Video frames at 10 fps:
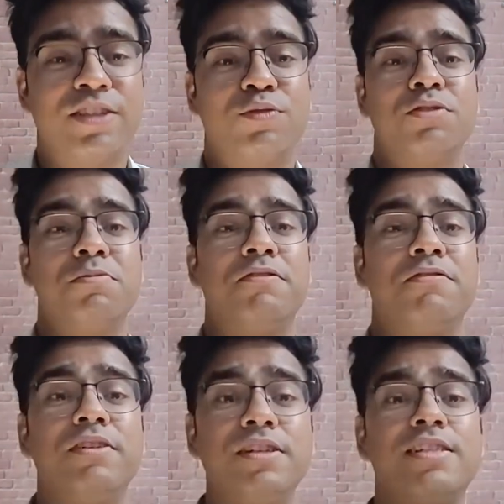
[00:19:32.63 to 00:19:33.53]
This was my
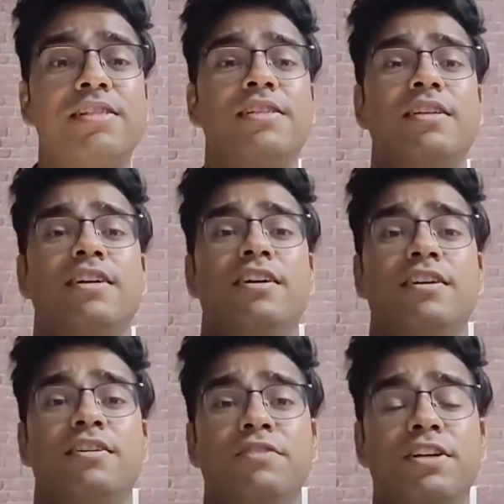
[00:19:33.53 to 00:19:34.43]
first
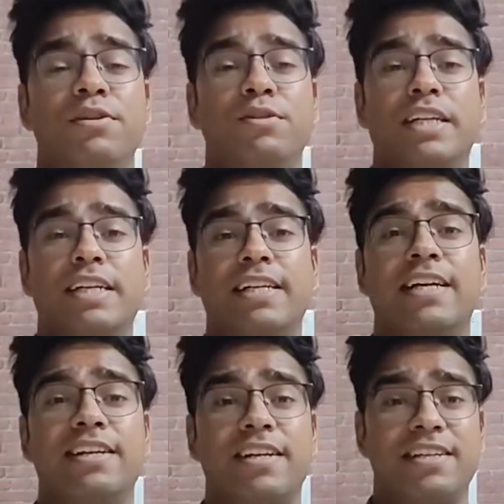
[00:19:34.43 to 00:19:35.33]
video on
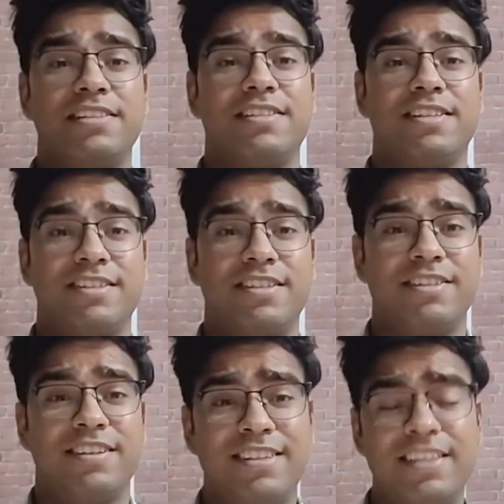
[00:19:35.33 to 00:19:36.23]
clinical case discussion series,